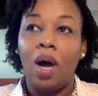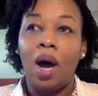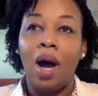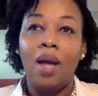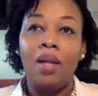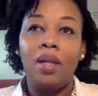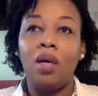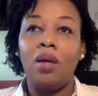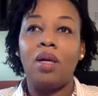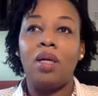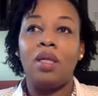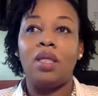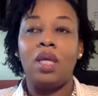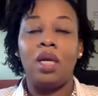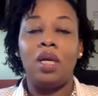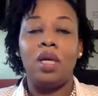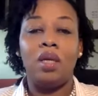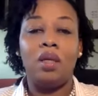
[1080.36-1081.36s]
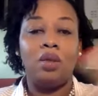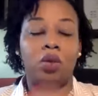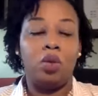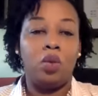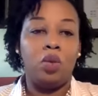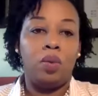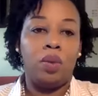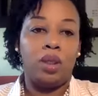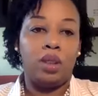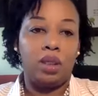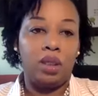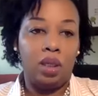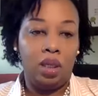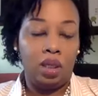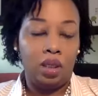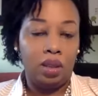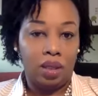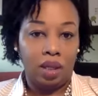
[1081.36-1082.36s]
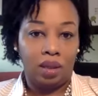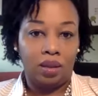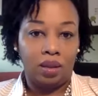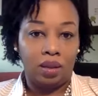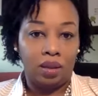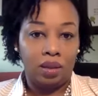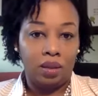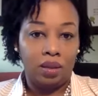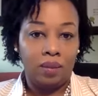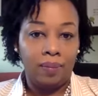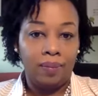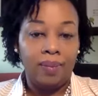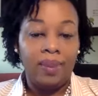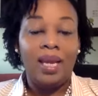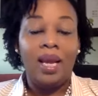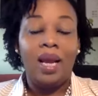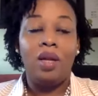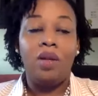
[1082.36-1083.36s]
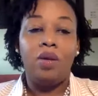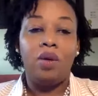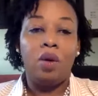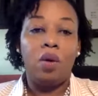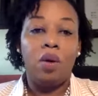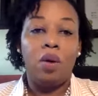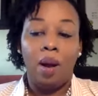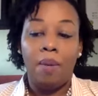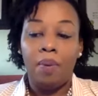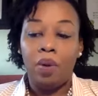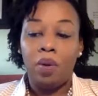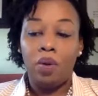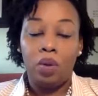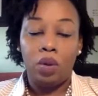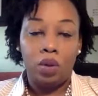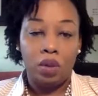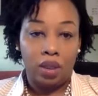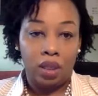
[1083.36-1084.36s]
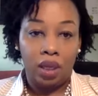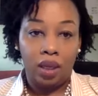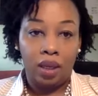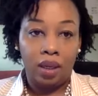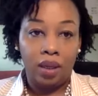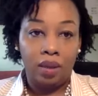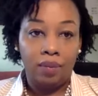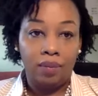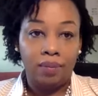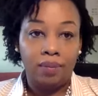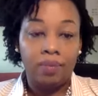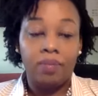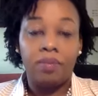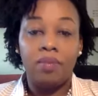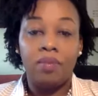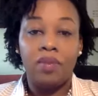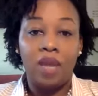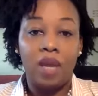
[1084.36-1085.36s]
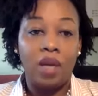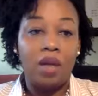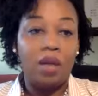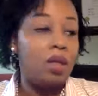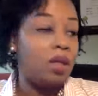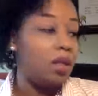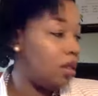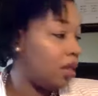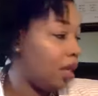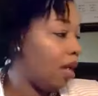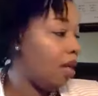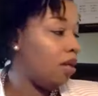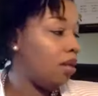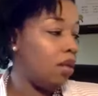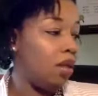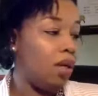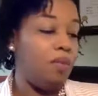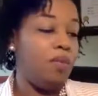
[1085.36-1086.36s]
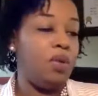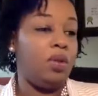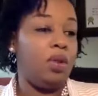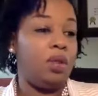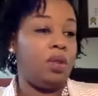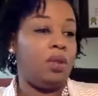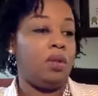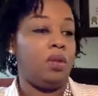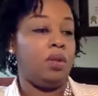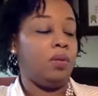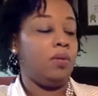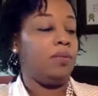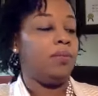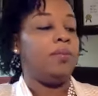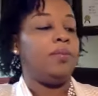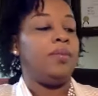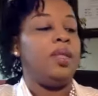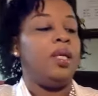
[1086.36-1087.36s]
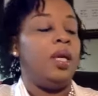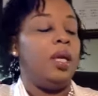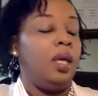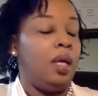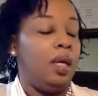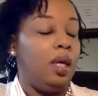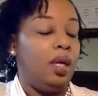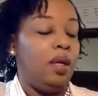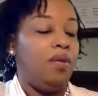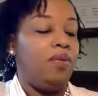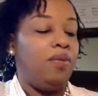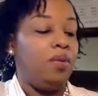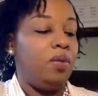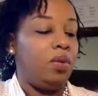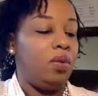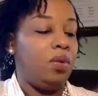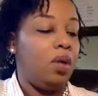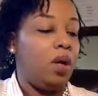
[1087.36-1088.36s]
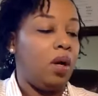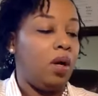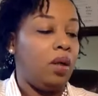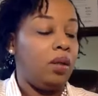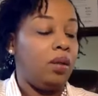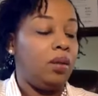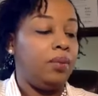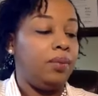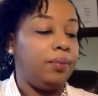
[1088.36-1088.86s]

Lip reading: how are they going to check in 2 weeks in Texas? And you know what happens when we don't check in? Then it says, let me read to you. If you do not,